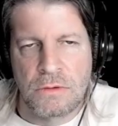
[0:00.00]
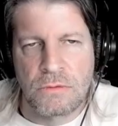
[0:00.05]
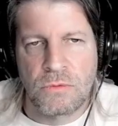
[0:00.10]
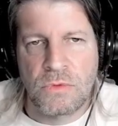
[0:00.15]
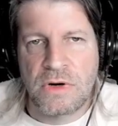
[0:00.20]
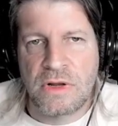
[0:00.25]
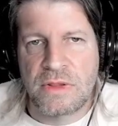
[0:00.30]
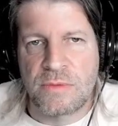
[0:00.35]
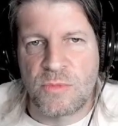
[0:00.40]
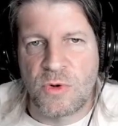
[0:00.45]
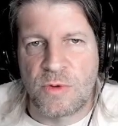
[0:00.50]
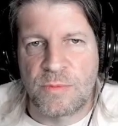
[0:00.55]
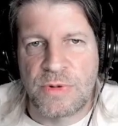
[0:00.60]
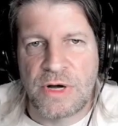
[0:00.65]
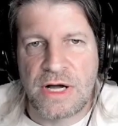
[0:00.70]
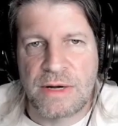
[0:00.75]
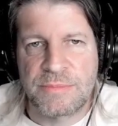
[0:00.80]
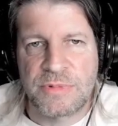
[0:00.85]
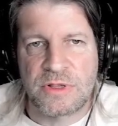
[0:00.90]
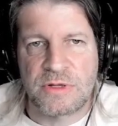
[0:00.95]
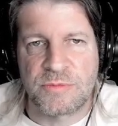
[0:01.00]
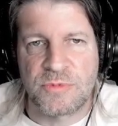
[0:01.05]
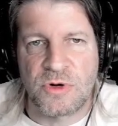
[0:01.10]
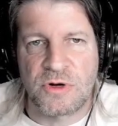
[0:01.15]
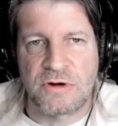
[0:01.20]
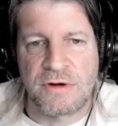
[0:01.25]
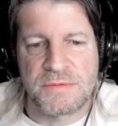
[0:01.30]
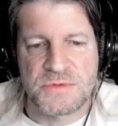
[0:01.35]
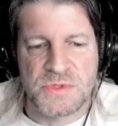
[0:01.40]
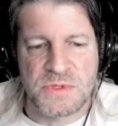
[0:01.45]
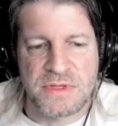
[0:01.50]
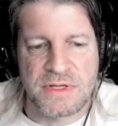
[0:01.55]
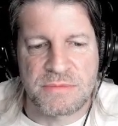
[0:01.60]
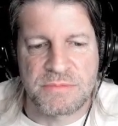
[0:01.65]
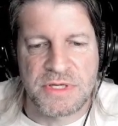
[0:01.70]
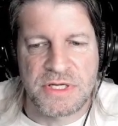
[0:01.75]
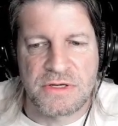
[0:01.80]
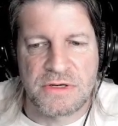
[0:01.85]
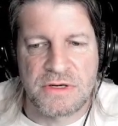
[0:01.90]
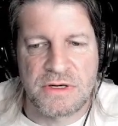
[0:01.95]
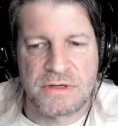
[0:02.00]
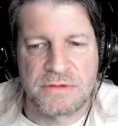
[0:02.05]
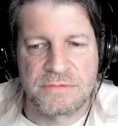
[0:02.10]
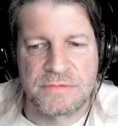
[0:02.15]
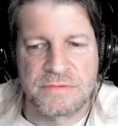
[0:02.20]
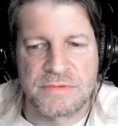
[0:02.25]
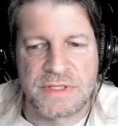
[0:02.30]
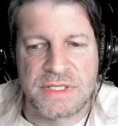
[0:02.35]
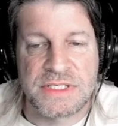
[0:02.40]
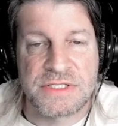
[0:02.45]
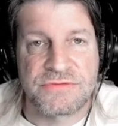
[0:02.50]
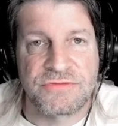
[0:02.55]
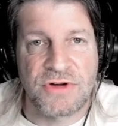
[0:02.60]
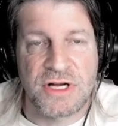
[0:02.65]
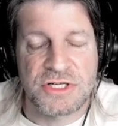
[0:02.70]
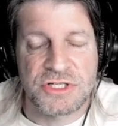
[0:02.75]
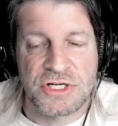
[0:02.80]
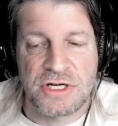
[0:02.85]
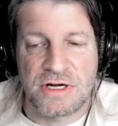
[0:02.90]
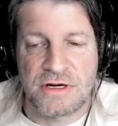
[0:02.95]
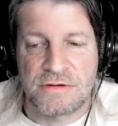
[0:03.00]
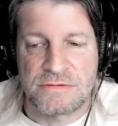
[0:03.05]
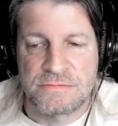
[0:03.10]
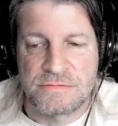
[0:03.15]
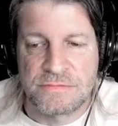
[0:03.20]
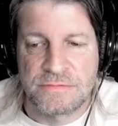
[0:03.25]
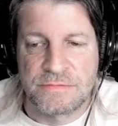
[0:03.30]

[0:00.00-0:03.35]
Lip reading: One of the more popular programs with NPR is Fresh Air.